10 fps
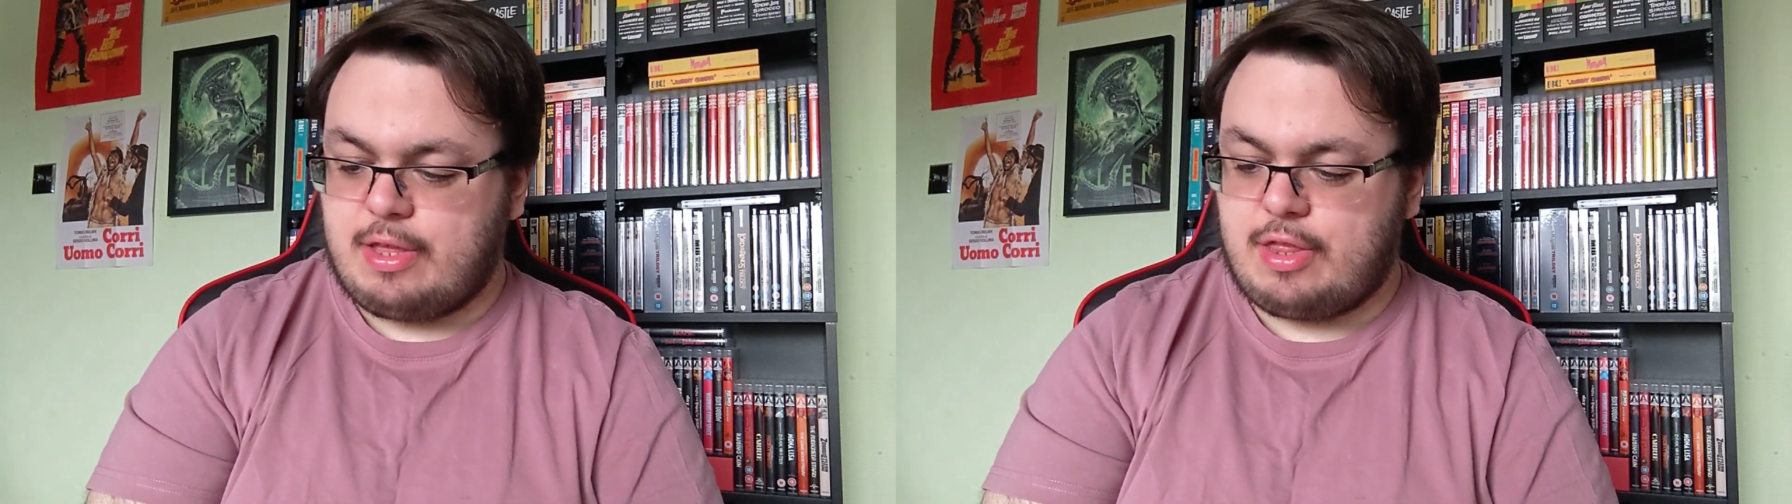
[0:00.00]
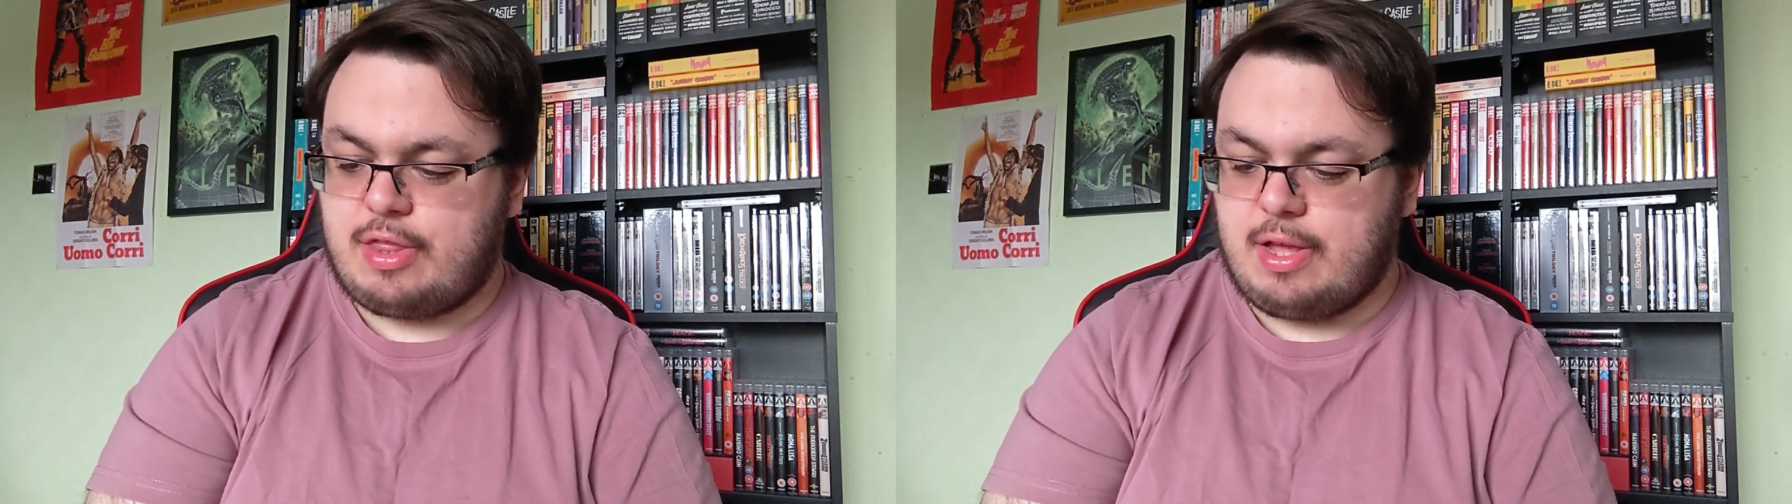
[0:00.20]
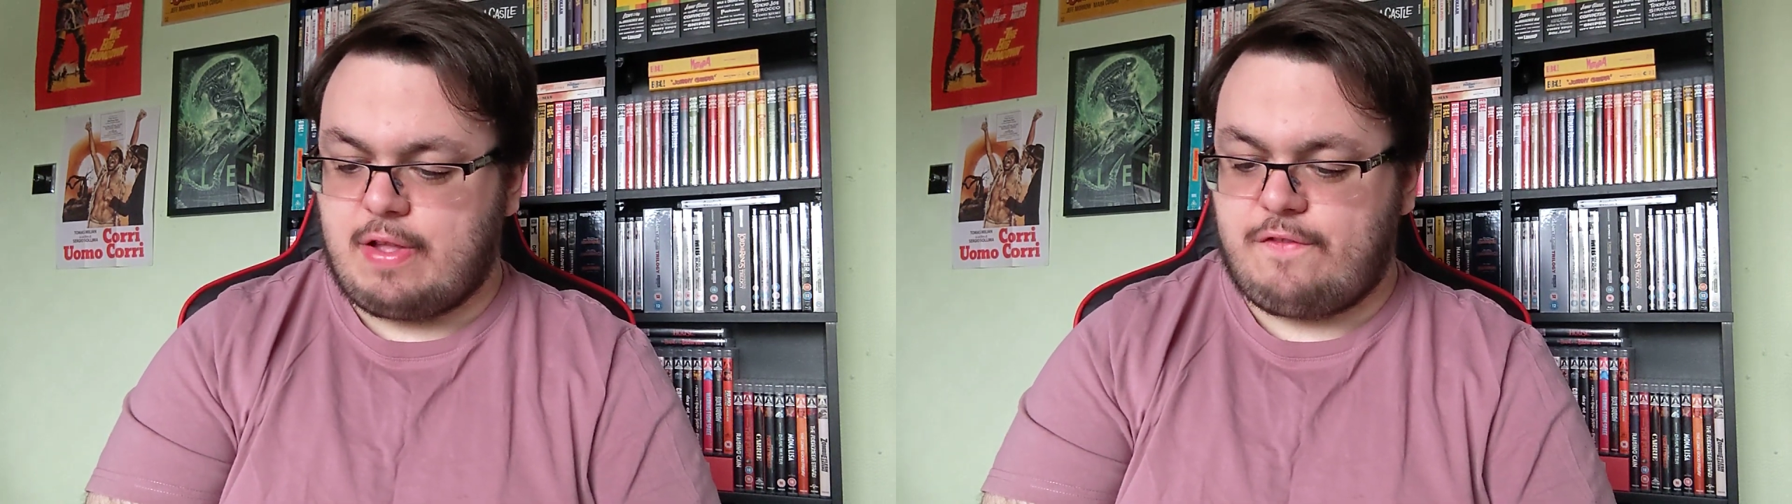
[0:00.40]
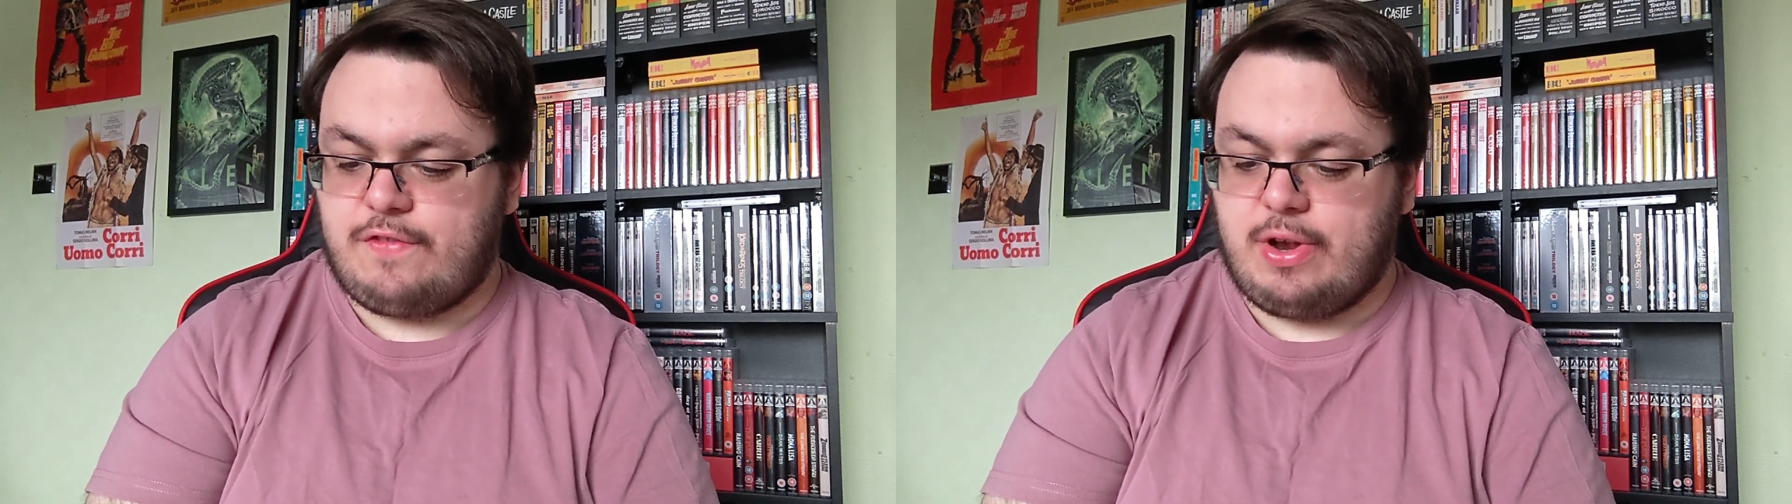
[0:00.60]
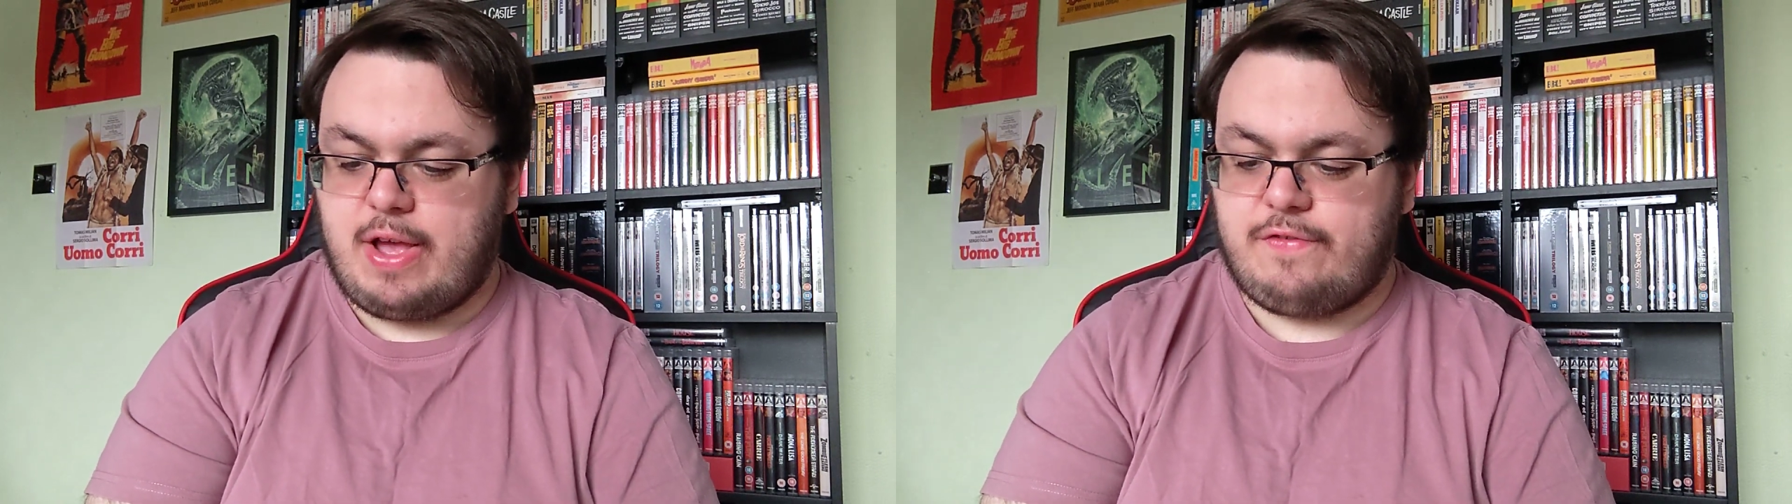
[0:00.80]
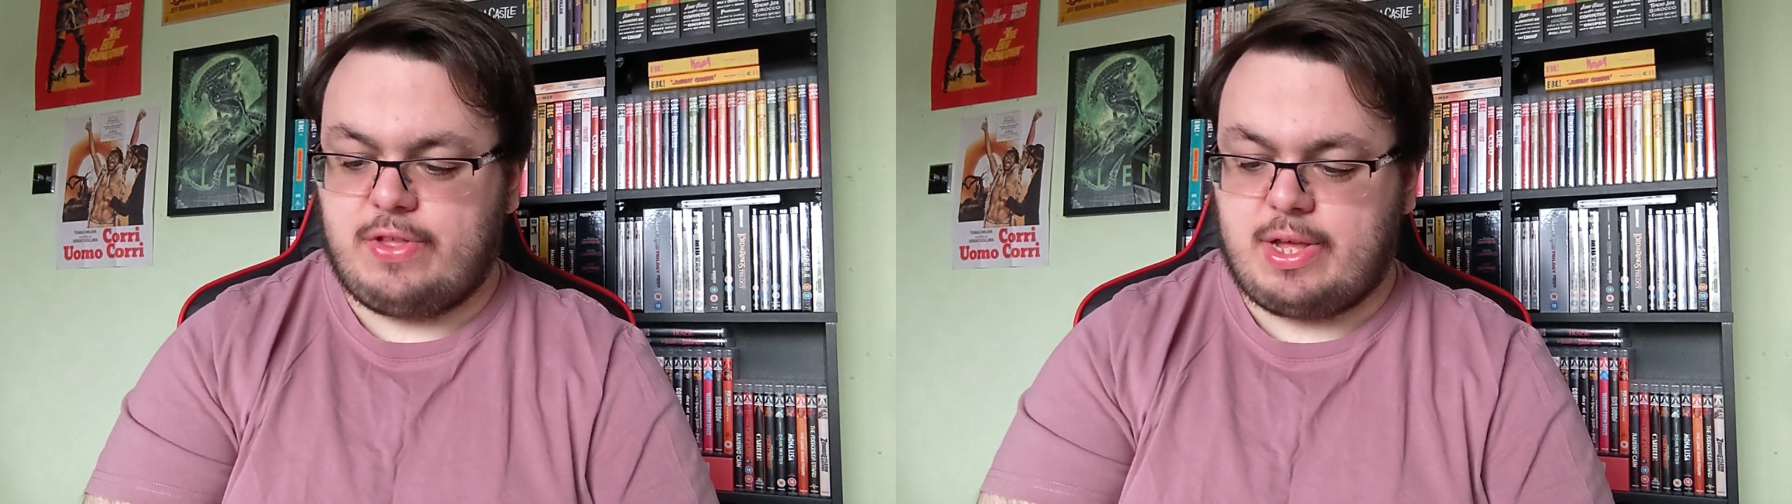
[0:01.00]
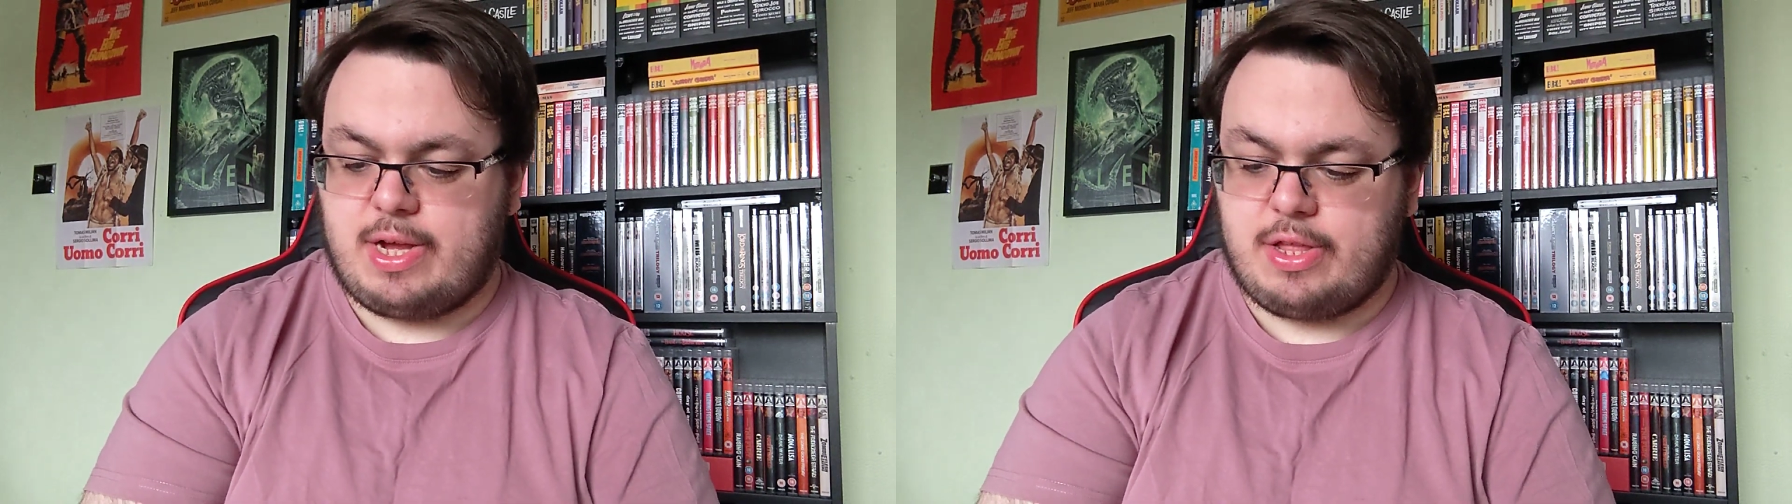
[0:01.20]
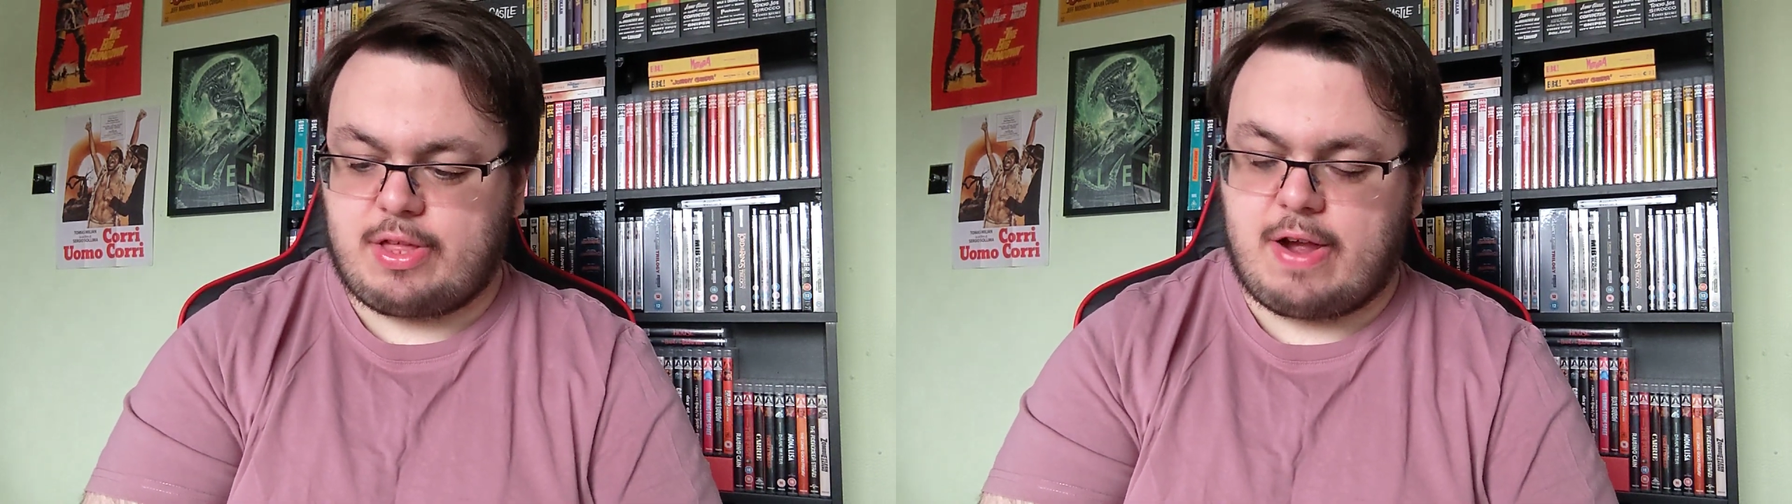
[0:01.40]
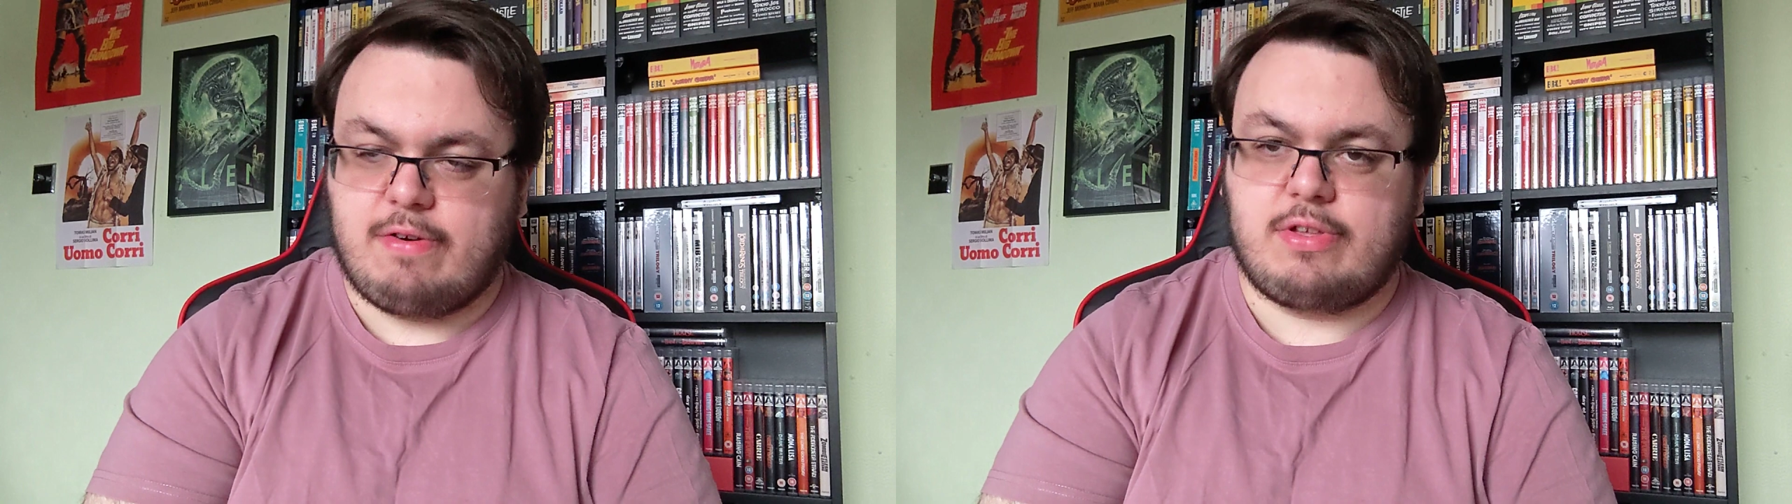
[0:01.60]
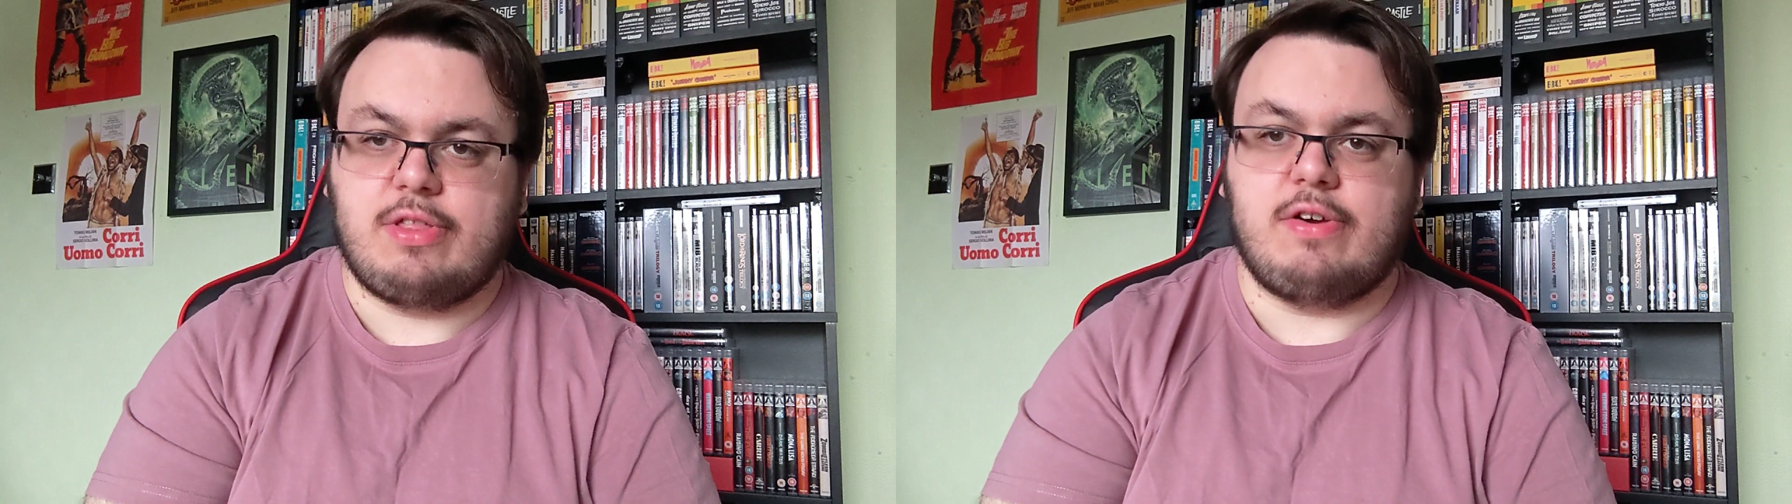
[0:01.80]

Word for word: this is still a fun effort that has characters